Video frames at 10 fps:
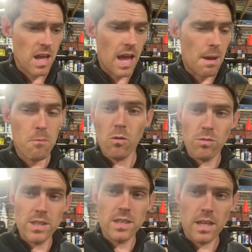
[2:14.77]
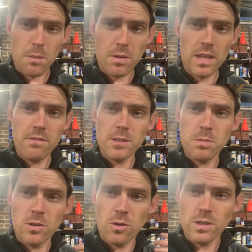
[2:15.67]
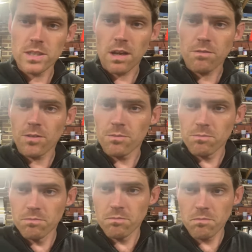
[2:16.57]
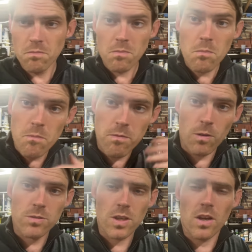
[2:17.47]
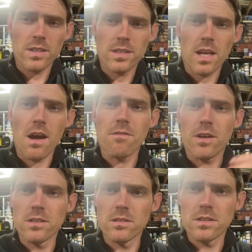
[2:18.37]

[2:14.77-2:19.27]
and more recently, I believe he's been doing stuff on full size stuff and